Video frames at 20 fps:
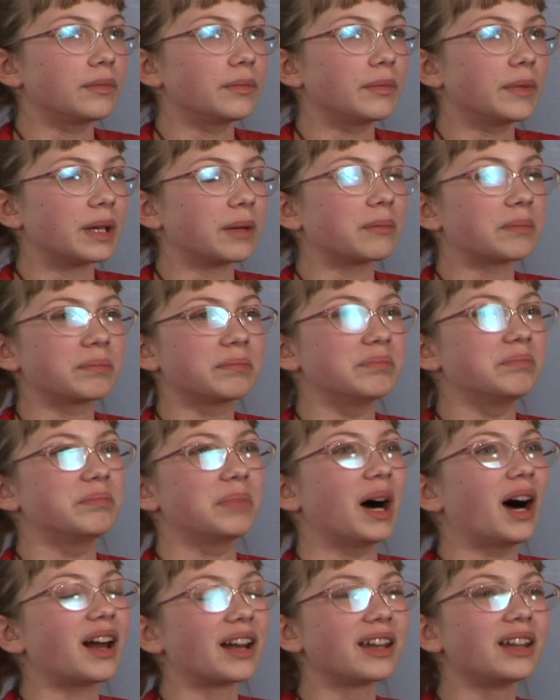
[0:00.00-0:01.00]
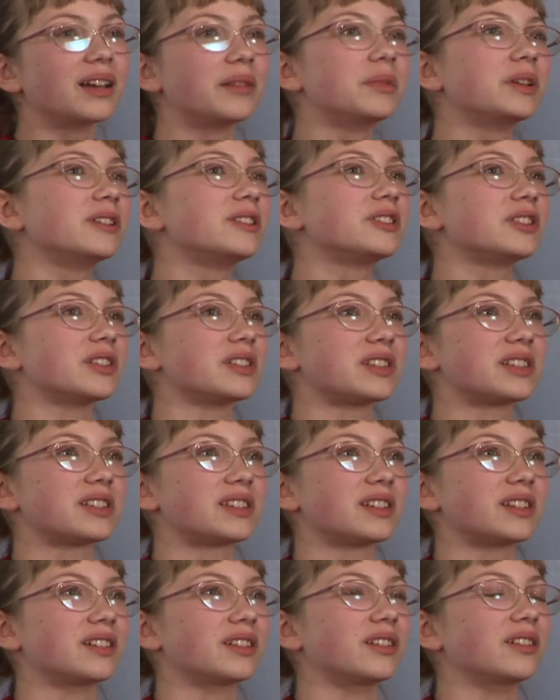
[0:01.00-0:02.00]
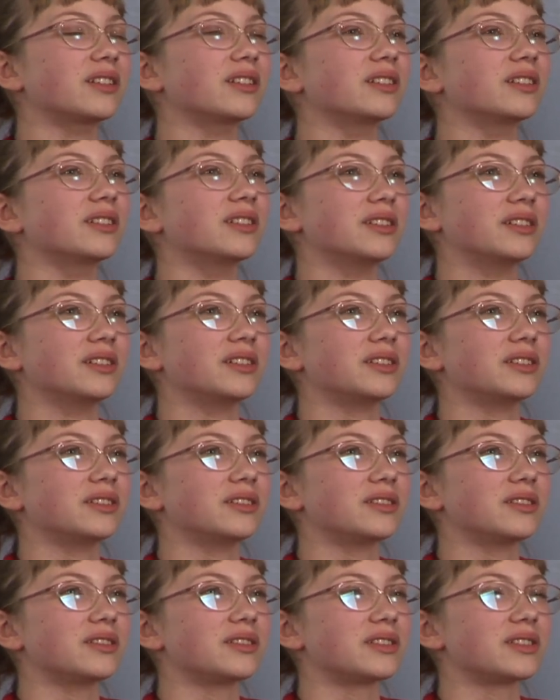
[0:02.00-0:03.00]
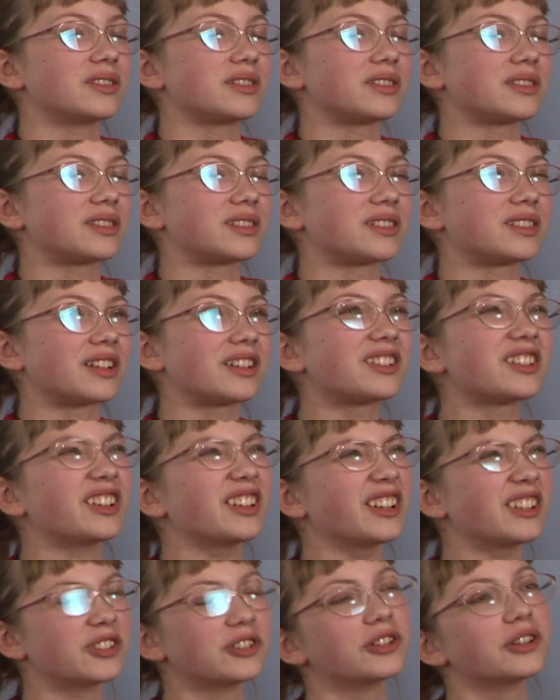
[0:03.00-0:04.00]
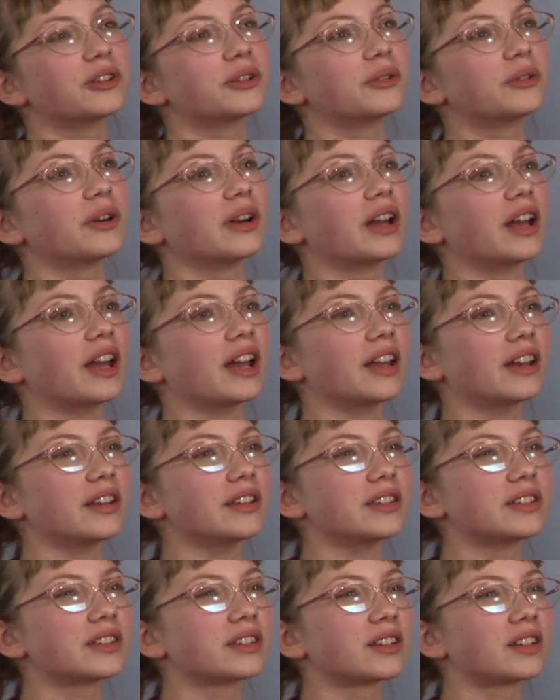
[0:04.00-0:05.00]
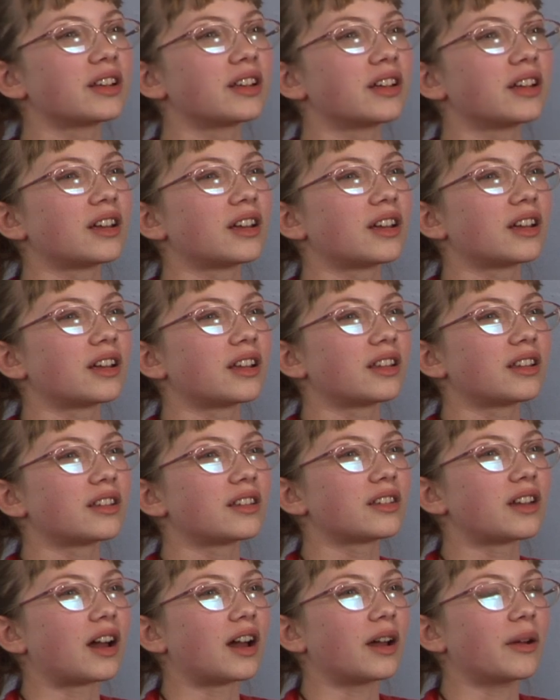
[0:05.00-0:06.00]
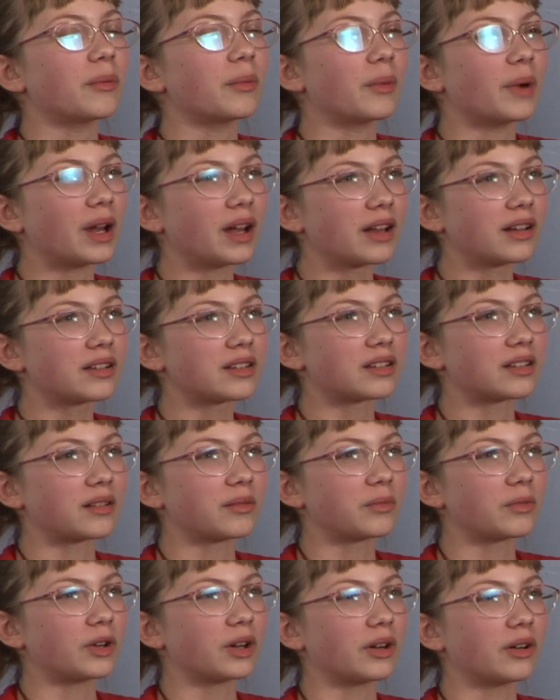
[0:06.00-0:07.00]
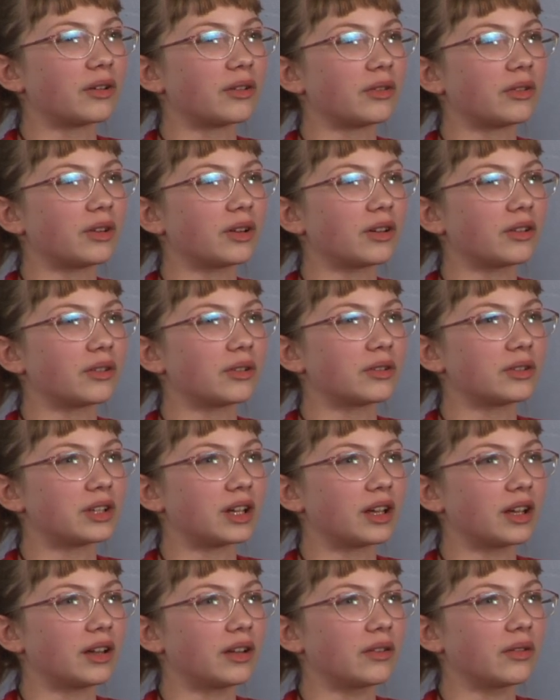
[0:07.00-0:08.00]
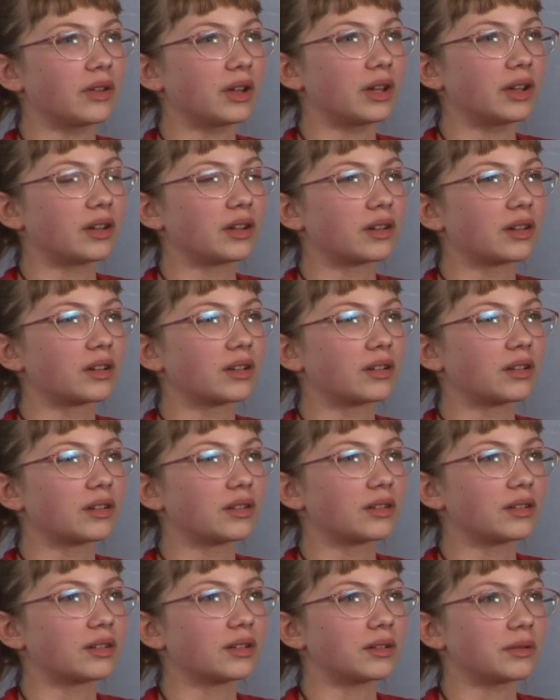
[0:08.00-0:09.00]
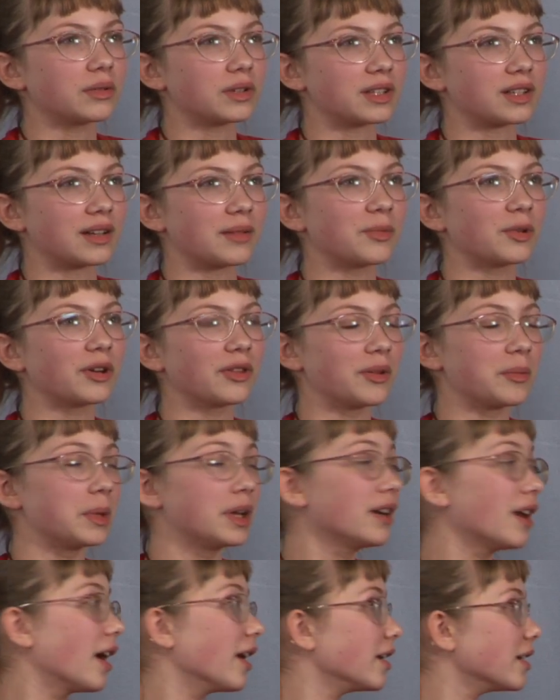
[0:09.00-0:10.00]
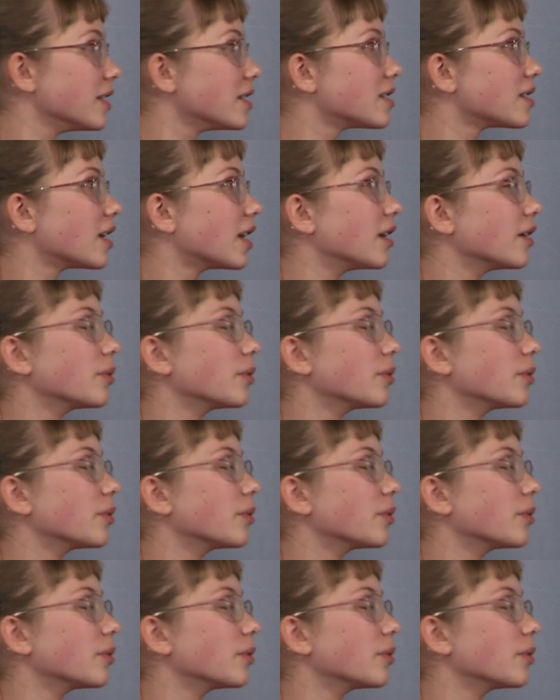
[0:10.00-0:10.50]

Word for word: like body image is still such an issue, and I read somewhere the other day like it was somewhere in the mid 90s, and